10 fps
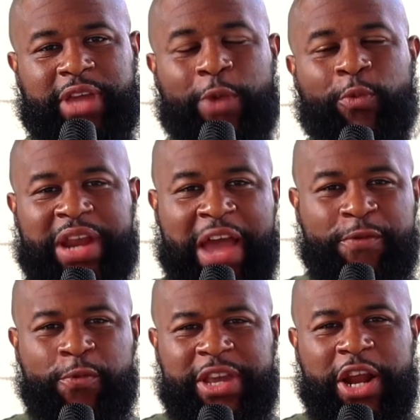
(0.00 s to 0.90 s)
And
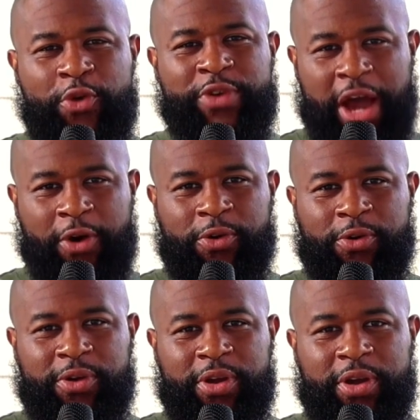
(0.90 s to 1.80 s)
whenever we don't know,
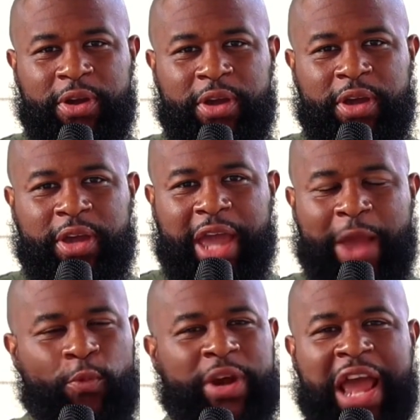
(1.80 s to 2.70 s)

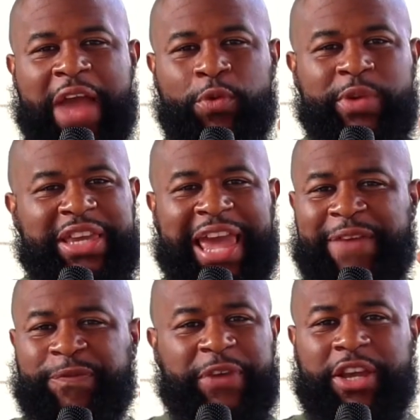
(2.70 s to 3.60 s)
and whatever we
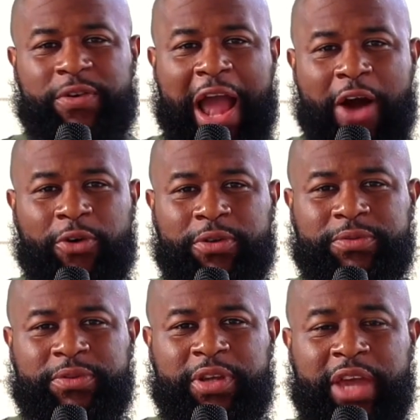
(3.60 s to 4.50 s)
can't figure out,
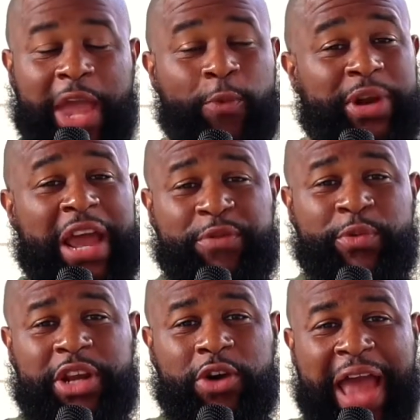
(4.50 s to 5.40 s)
and whenever
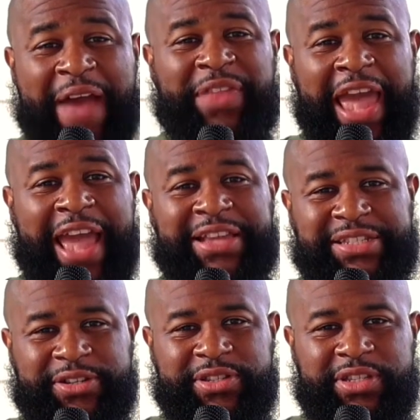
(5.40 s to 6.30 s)
we don't have the
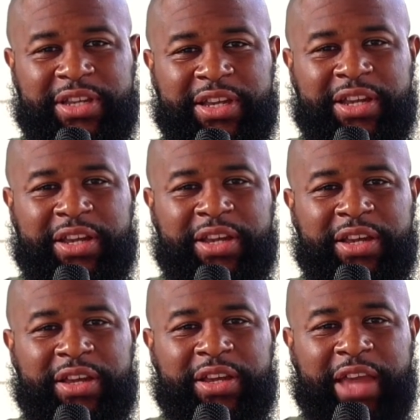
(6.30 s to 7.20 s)
answers
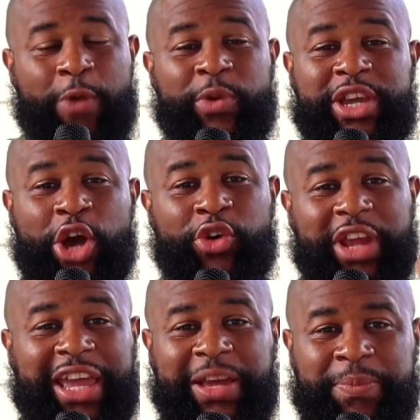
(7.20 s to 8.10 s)
and we go to
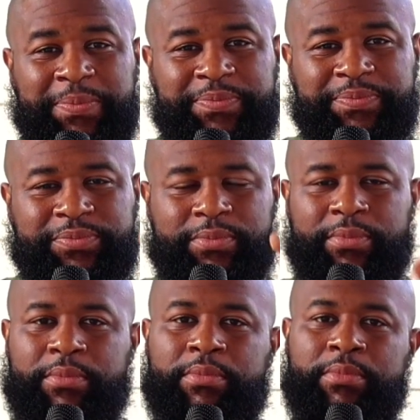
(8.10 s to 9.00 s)
him,
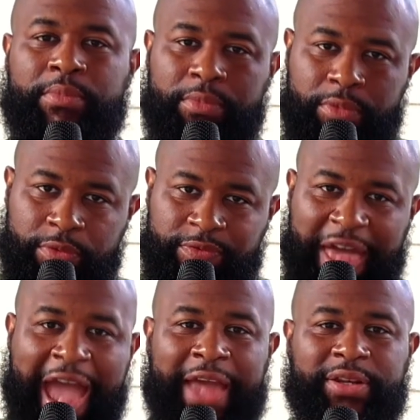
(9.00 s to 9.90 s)

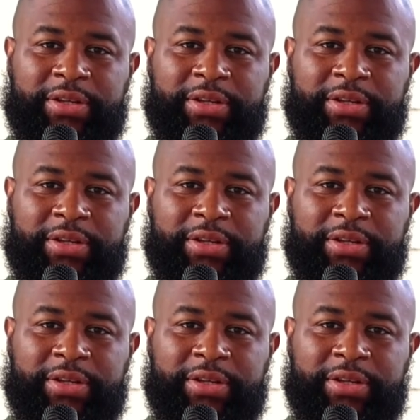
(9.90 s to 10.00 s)
that